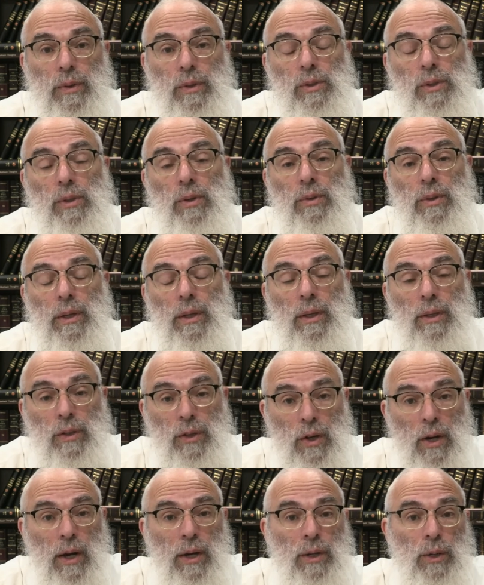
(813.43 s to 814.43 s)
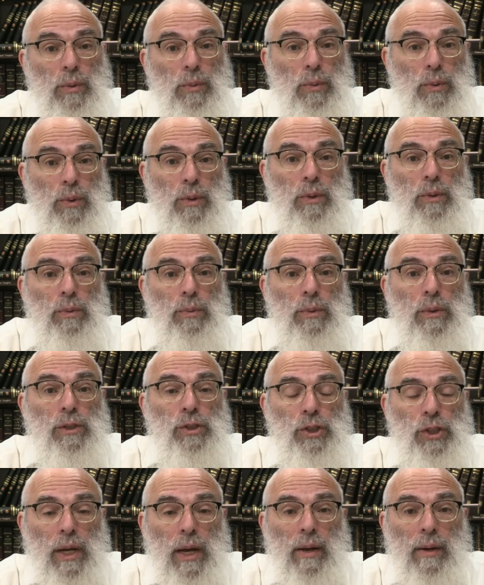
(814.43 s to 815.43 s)
so the entire world will
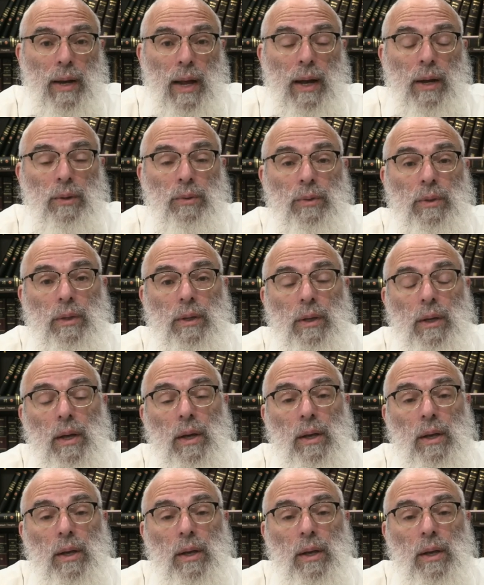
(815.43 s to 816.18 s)
shout out